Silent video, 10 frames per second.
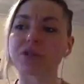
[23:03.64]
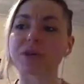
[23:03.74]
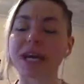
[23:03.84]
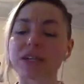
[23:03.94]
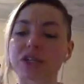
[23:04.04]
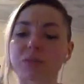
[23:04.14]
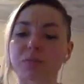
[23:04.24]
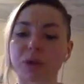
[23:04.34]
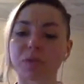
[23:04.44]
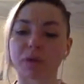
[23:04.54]
you get to the
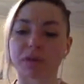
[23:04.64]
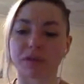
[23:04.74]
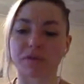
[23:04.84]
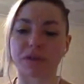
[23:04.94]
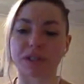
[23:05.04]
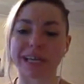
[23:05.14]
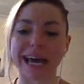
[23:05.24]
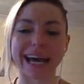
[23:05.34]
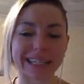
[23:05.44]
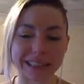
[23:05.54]
point where it's something to
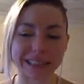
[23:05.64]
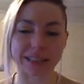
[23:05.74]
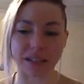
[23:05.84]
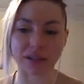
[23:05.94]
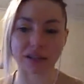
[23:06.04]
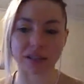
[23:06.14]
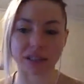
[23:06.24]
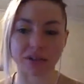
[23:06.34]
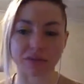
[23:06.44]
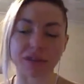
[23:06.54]
actually start
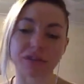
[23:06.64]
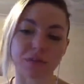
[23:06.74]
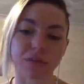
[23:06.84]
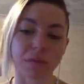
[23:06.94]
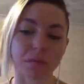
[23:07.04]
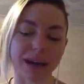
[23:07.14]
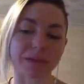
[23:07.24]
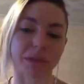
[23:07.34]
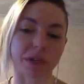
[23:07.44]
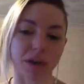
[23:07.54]
considering that something
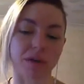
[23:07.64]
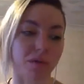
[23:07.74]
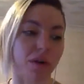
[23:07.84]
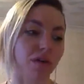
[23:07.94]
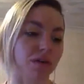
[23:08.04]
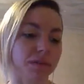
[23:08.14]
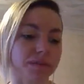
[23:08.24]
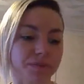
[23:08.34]
might be going wrong?